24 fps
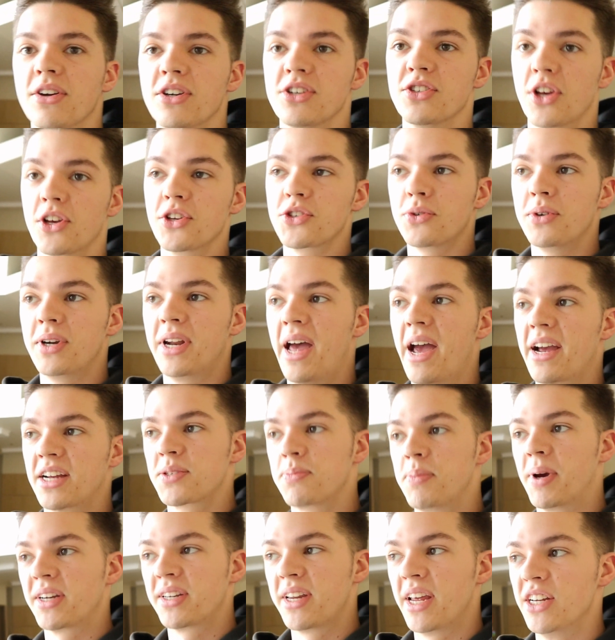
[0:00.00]
There's also an
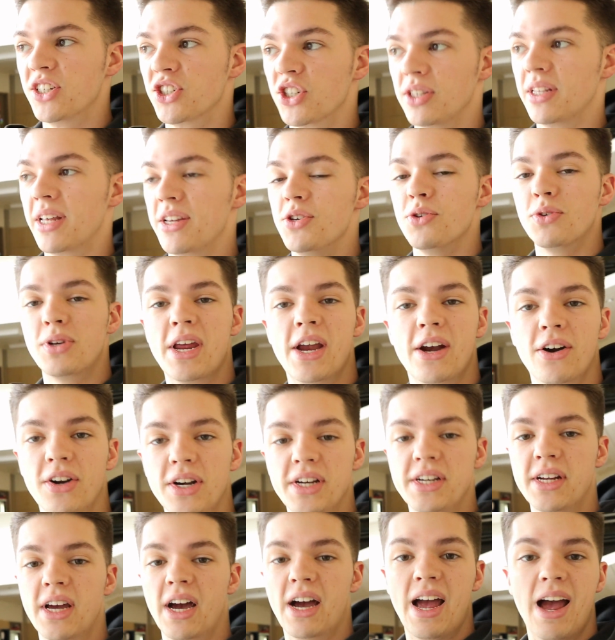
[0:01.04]
expectation that you
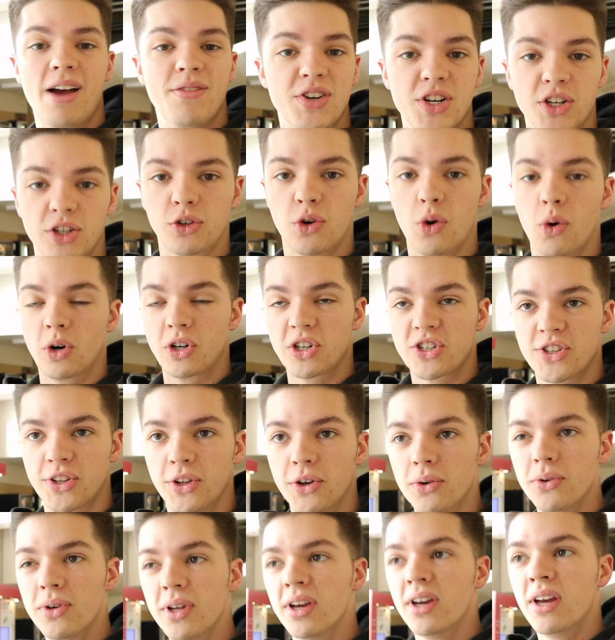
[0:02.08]
carry a heavier course
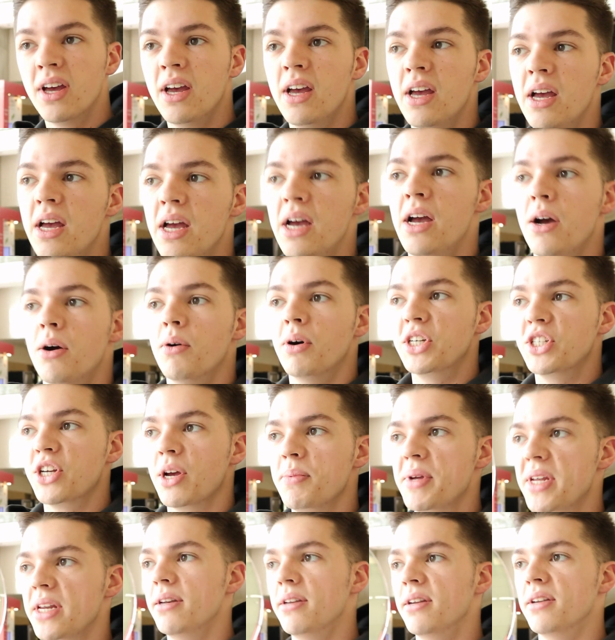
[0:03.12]
load, which
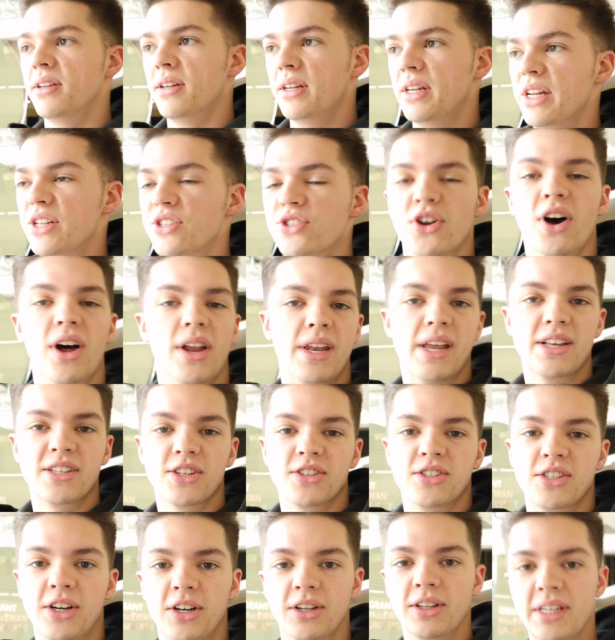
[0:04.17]
I mean is not
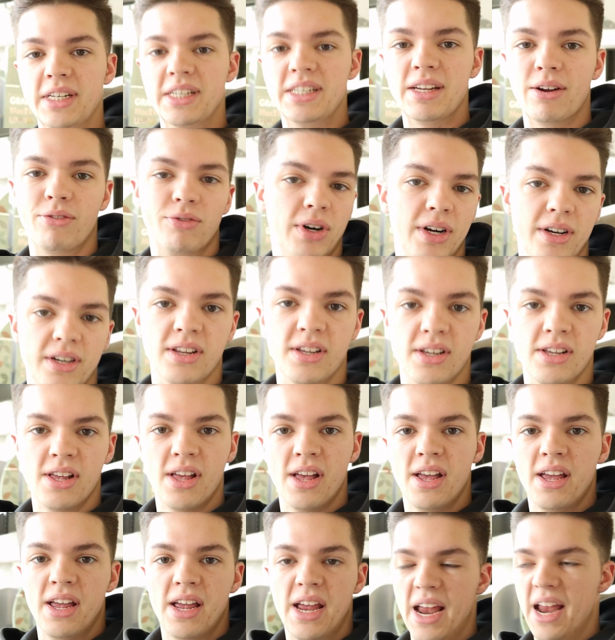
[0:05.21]
necessarily different
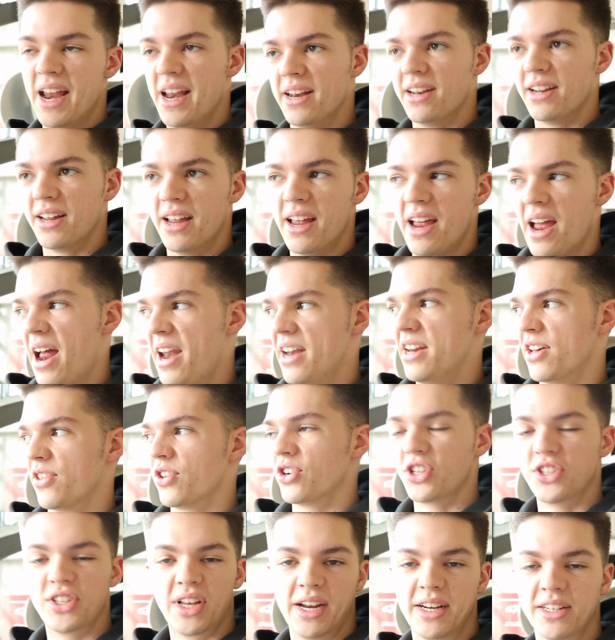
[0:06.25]
in any
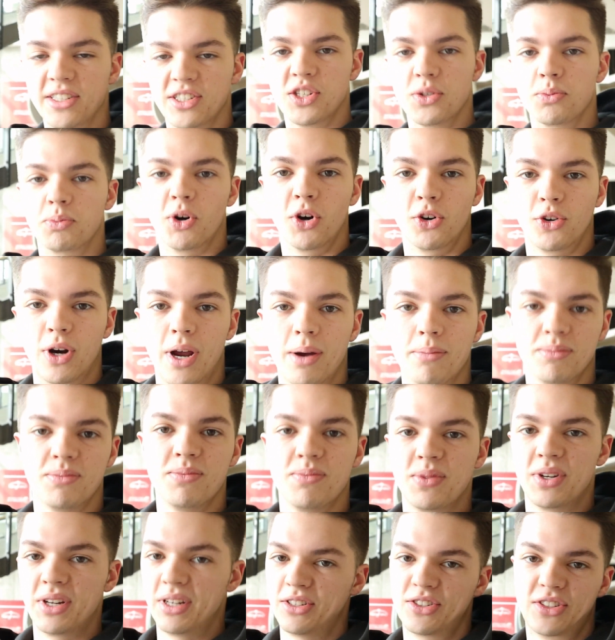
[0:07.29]
other sciences
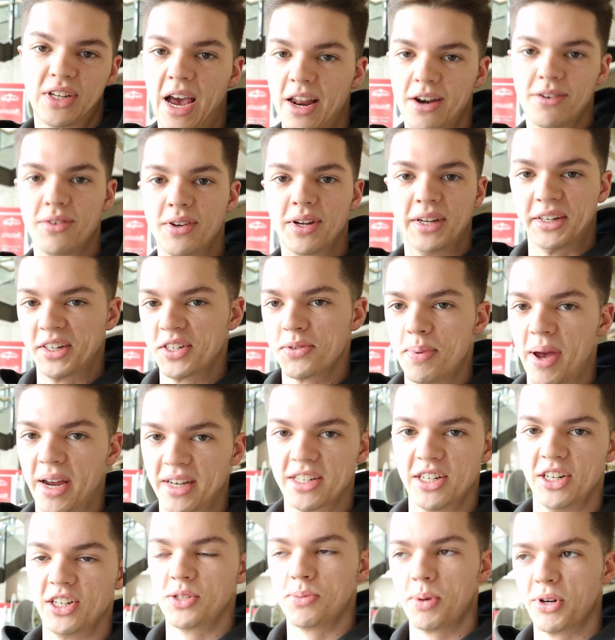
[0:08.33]
program. It's kind of
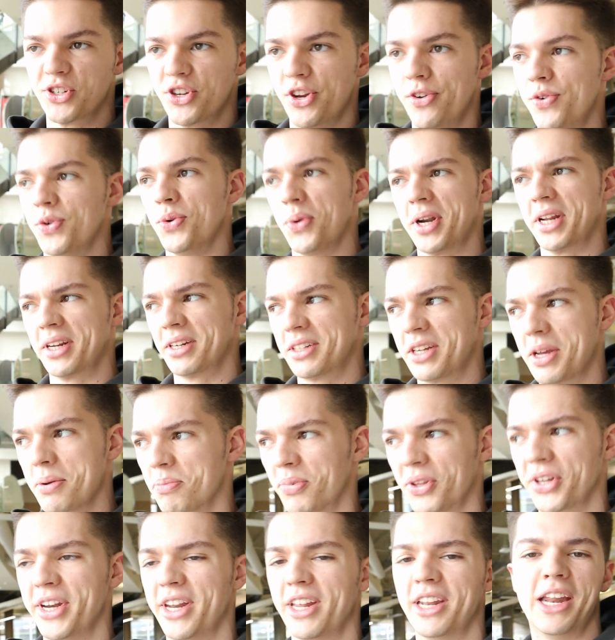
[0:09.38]
expected, especially if you want to
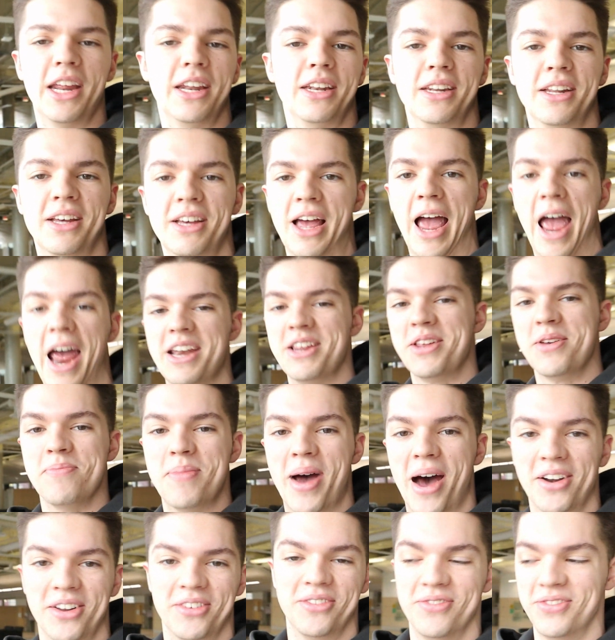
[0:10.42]
complete it in any
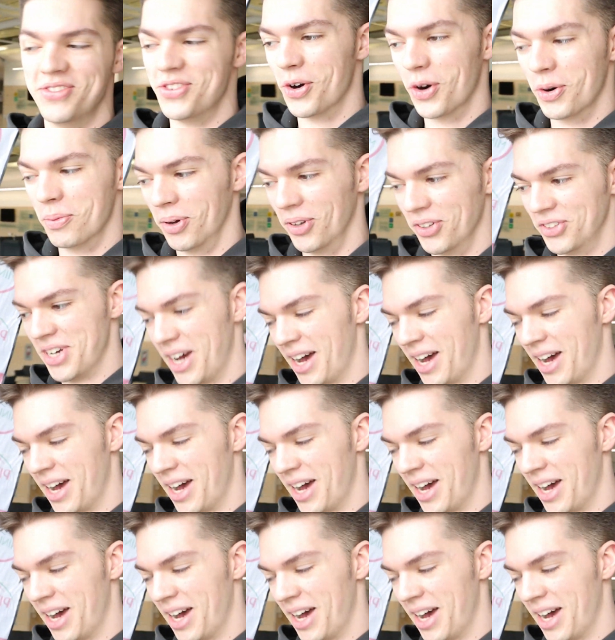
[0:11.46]
amount of normal